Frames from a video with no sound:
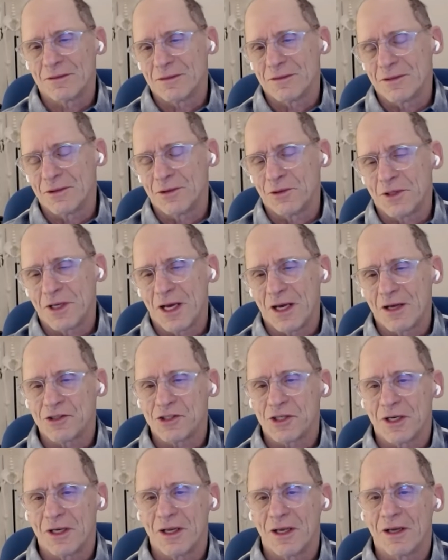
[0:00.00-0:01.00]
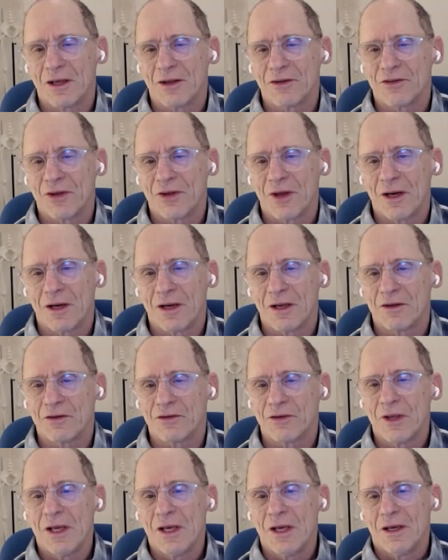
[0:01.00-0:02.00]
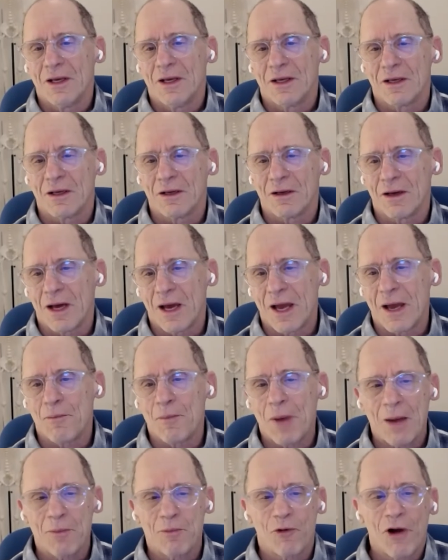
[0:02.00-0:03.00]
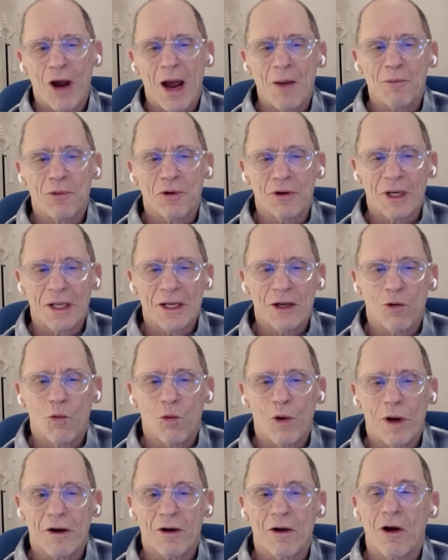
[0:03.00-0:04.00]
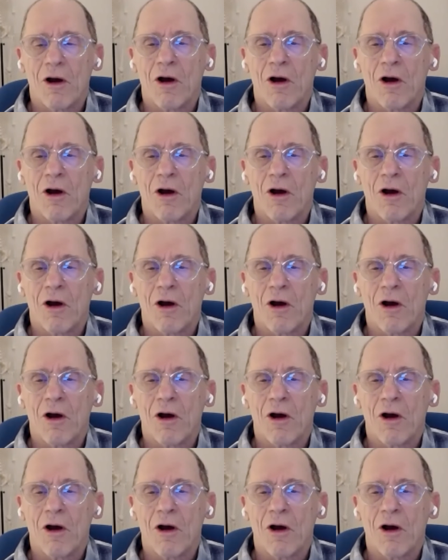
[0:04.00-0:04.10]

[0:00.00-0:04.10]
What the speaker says: U Tejaniya said is, am I properly aware